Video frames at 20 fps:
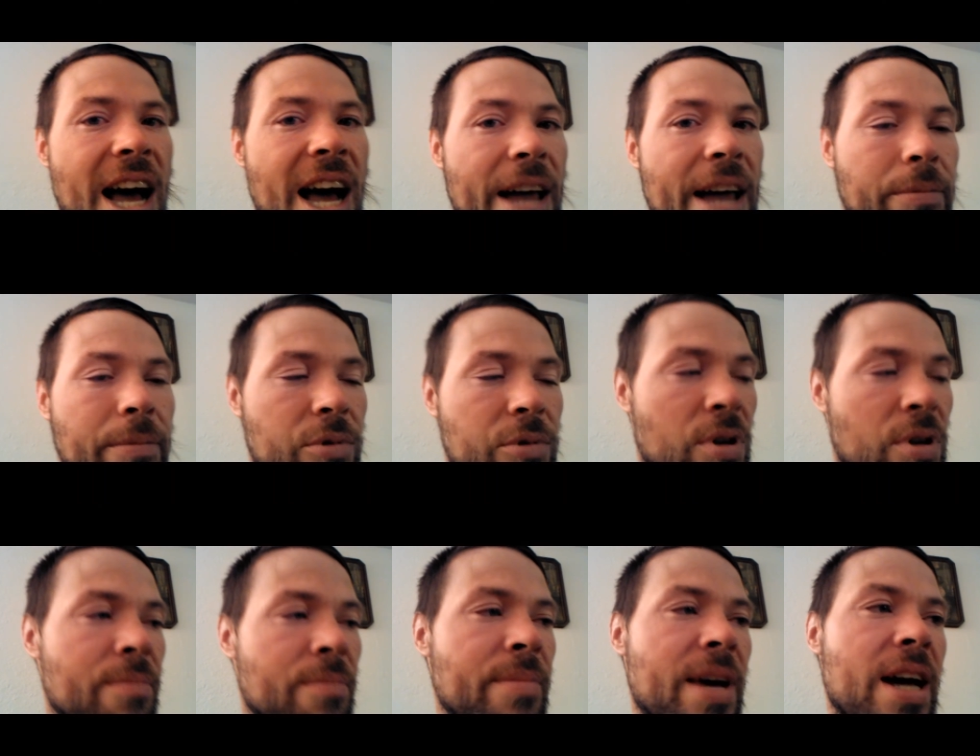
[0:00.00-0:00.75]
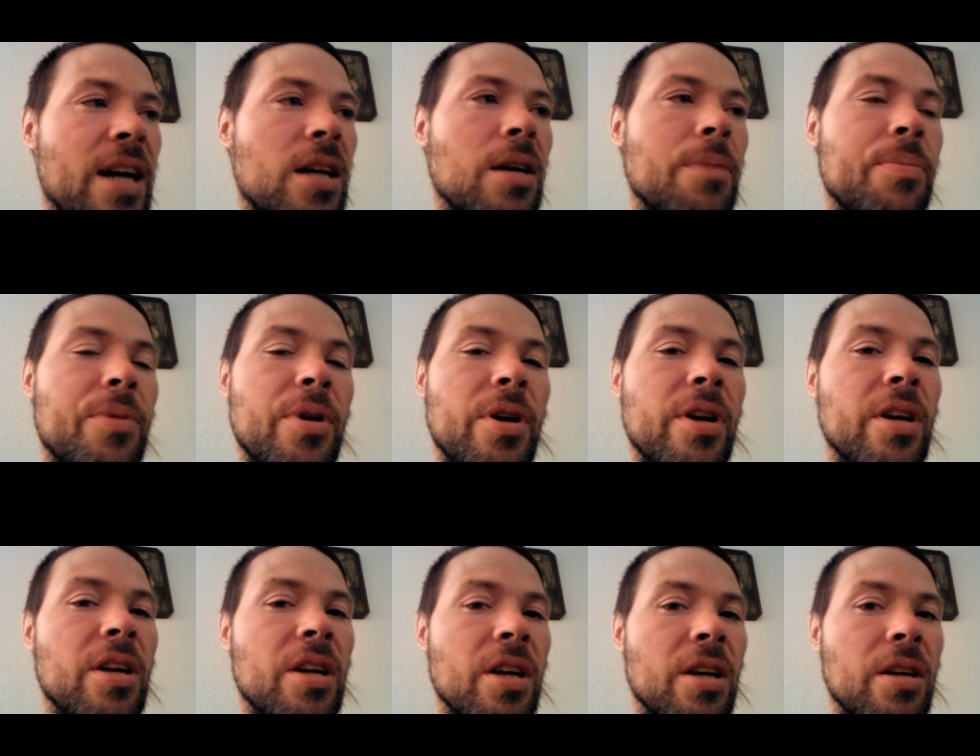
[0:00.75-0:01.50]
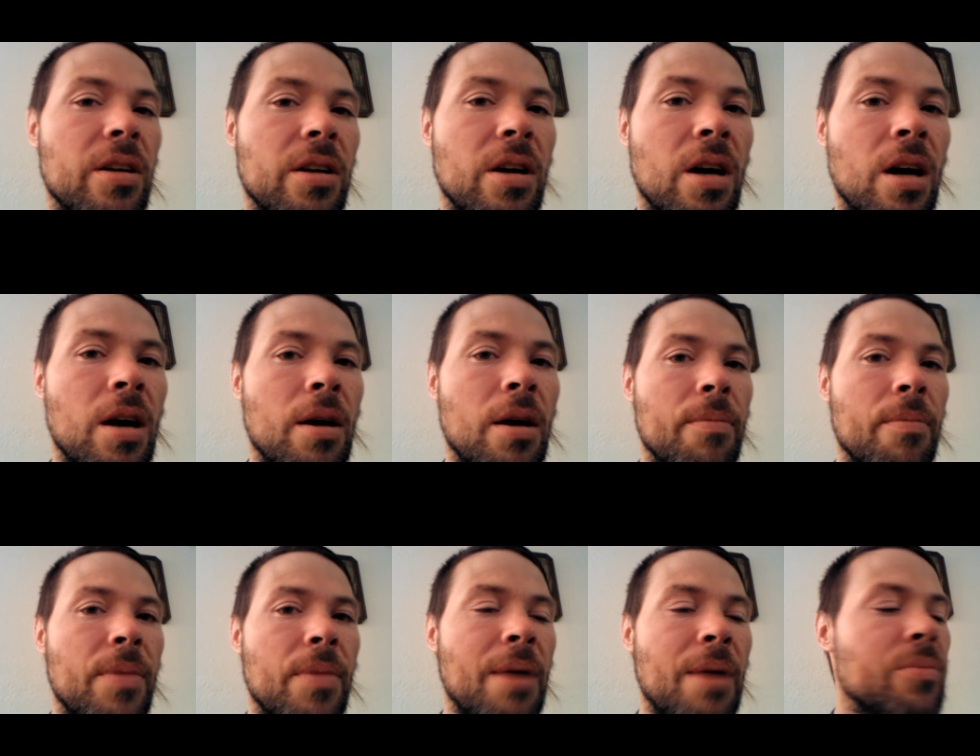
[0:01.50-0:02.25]
one forty-six is high, so I'm back
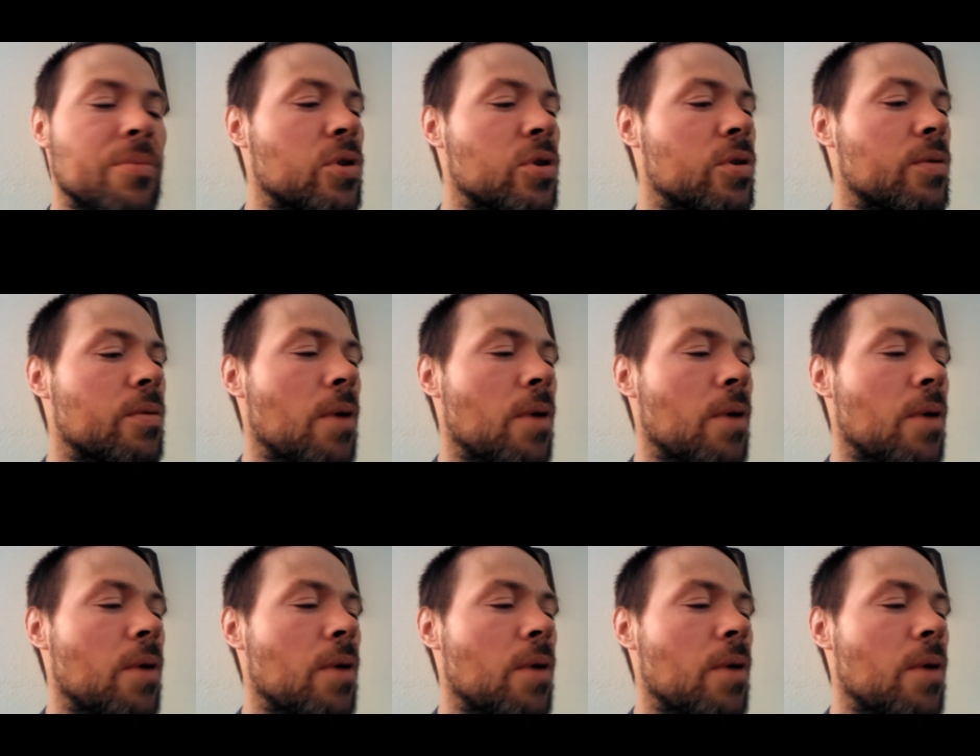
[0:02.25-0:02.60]
up there again.